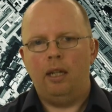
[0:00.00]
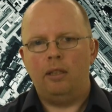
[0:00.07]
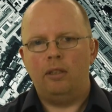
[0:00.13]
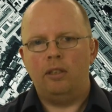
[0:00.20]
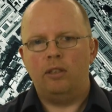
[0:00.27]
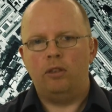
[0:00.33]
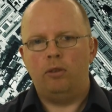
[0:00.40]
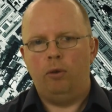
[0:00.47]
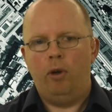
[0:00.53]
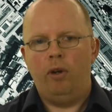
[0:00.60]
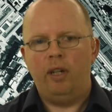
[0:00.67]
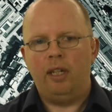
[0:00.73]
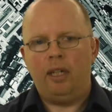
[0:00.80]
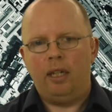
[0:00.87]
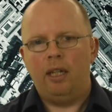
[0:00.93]

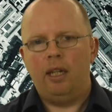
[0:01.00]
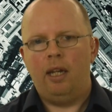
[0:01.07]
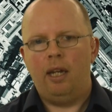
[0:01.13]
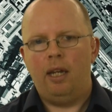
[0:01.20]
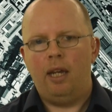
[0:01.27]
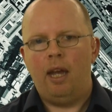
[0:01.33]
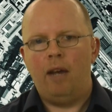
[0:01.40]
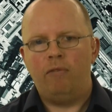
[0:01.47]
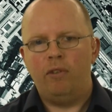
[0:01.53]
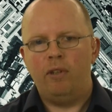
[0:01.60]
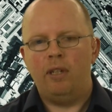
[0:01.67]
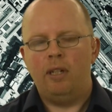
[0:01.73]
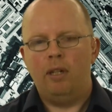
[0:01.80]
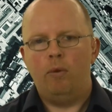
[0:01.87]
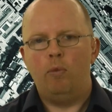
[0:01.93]
destroying
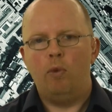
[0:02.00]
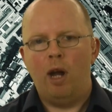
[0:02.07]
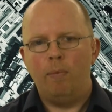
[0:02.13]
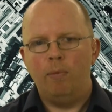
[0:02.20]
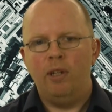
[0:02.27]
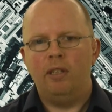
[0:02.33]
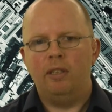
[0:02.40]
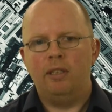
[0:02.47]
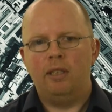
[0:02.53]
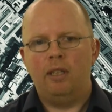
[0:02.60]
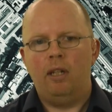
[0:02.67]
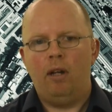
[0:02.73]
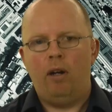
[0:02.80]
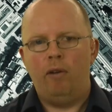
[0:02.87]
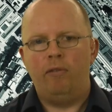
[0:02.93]
every remnant
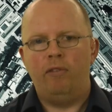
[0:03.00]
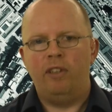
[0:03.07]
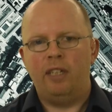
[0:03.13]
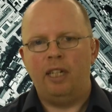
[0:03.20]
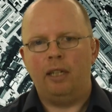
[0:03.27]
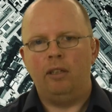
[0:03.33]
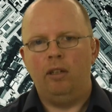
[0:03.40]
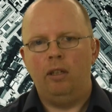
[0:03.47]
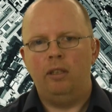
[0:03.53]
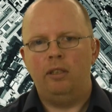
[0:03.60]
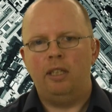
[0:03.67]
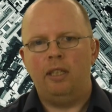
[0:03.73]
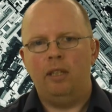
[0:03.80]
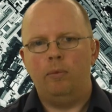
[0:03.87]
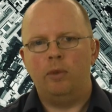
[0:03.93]
of the
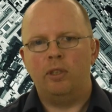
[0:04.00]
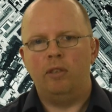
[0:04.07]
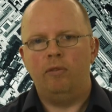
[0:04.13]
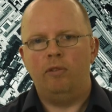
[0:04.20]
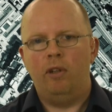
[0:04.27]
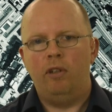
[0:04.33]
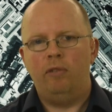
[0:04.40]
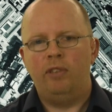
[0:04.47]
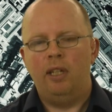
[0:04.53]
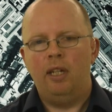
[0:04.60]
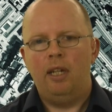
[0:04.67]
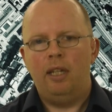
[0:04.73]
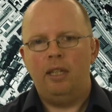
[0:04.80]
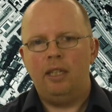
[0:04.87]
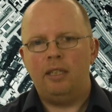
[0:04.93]
technology that was involved.
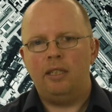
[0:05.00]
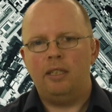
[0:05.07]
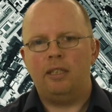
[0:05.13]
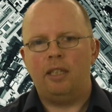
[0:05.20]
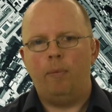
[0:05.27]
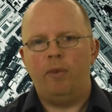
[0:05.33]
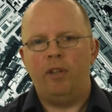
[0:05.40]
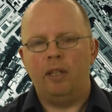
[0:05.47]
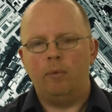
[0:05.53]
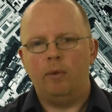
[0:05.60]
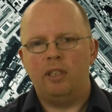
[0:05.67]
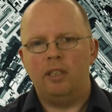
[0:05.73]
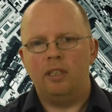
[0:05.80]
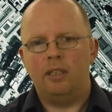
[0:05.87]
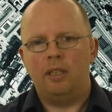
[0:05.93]
This is something
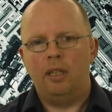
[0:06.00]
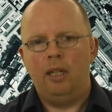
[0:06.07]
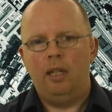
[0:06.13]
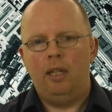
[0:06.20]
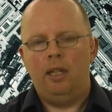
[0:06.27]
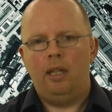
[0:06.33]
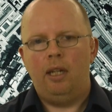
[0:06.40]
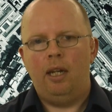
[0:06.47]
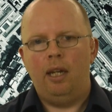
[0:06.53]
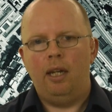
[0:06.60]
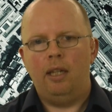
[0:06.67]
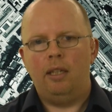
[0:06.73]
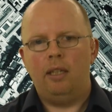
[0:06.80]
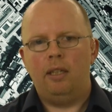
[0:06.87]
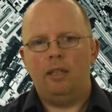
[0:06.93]
which is
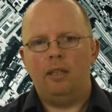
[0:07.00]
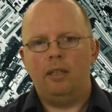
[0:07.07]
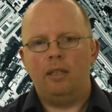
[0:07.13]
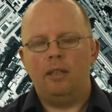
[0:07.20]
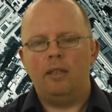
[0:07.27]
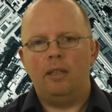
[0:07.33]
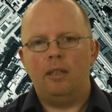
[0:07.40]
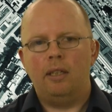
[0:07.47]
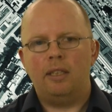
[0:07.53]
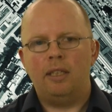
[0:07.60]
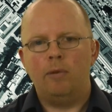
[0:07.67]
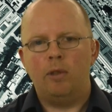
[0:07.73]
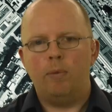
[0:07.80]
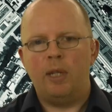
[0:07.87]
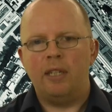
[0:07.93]
uh,
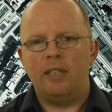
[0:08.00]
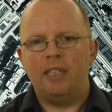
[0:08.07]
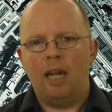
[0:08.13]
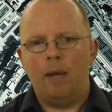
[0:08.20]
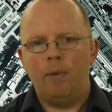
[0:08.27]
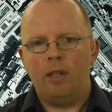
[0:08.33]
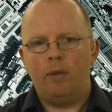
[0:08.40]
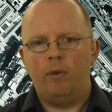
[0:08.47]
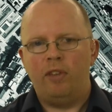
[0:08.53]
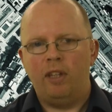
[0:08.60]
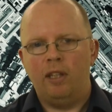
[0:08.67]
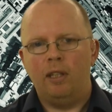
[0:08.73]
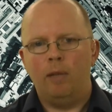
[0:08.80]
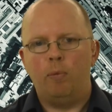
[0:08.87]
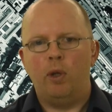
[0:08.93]
seems to be endemic
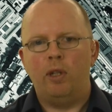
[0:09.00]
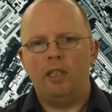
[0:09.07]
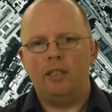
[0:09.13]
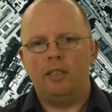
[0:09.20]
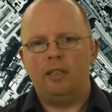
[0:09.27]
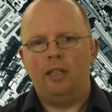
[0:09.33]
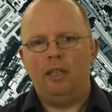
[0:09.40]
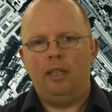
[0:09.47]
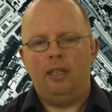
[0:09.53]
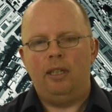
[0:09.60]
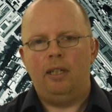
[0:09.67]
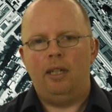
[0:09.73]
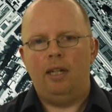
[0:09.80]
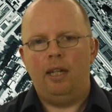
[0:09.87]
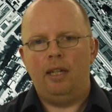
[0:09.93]
within the British
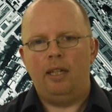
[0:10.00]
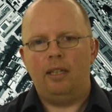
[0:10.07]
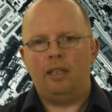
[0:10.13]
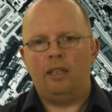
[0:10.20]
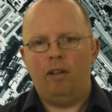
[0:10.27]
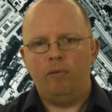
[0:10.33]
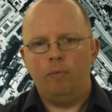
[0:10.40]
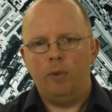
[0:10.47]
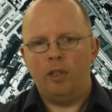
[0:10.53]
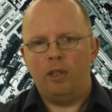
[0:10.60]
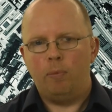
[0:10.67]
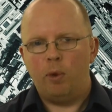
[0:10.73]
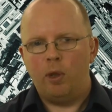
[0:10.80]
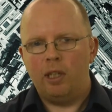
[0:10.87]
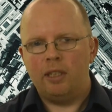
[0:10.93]
government, the
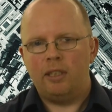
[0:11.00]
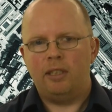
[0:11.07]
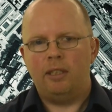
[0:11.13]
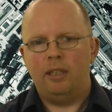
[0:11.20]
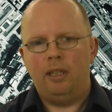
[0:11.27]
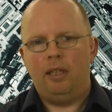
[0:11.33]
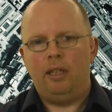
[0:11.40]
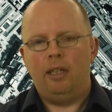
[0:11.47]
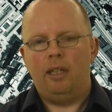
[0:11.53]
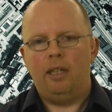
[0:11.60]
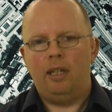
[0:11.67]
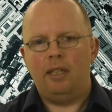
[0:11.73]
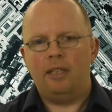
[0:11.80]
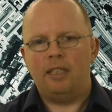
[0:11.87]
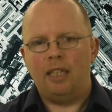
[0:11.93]
British
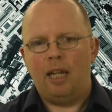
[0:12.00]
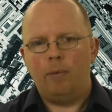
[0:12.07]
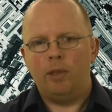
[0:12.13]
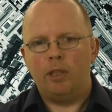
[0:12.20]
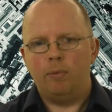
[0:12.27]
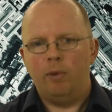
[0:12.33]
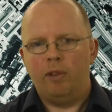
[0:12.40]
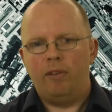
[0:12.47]
establishment